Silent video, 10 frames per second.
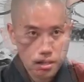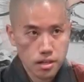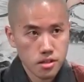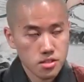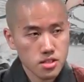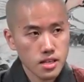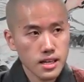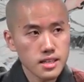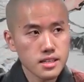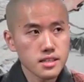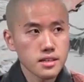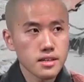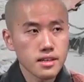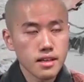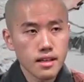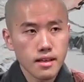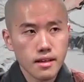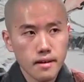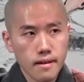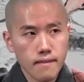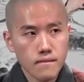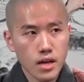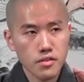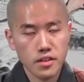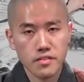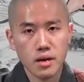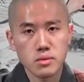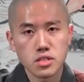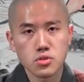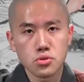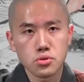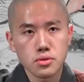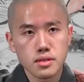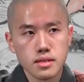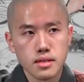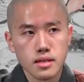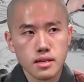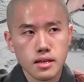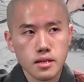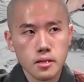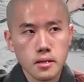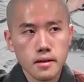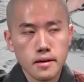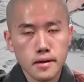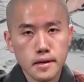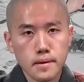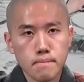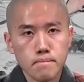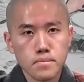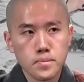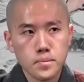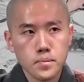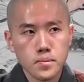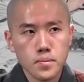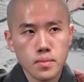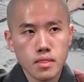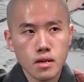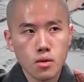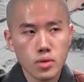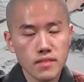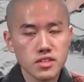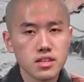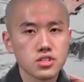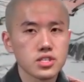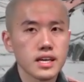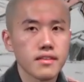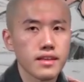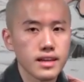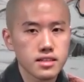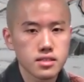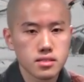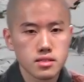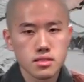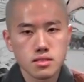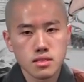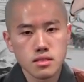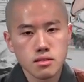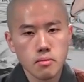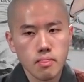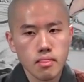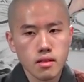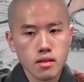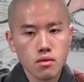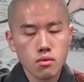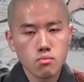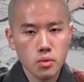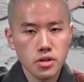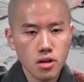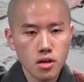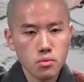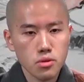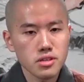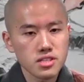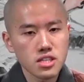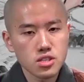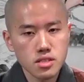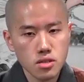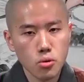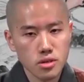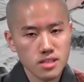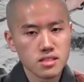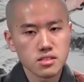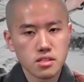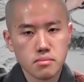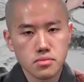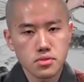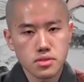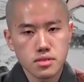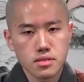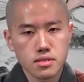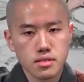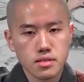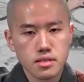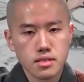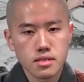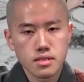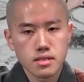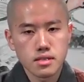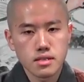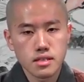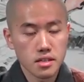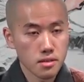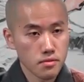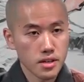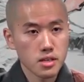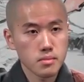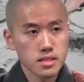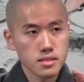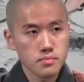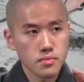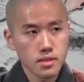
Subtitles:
In our society, everything that we do, we have to understand that what we are, we're essentially organisms in an environment.